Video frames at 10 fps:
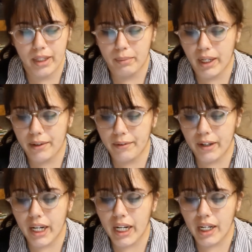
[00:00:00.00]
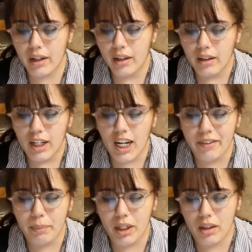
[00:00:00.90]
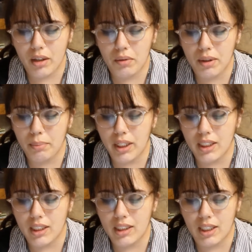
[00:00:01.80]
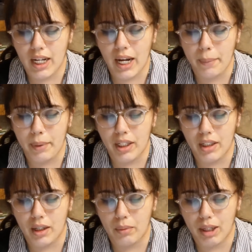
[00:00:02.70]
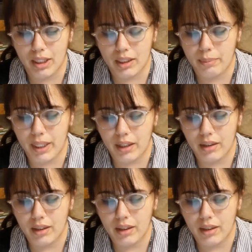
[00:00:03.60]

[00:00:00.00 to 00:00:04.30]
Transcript: I'm not afraid. I haven't been alone 1 minute since it happened, and I want to be.